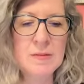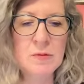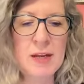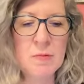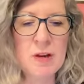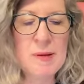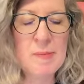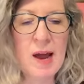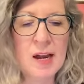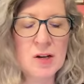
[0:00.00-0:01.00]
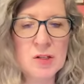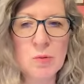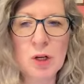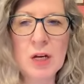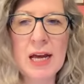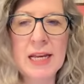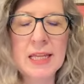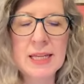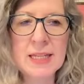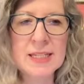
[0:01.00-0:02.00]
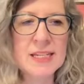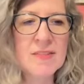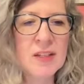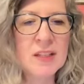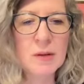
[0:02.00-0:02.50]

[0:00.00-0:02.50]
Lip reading: in repeat patterns, we're cutting things evenly.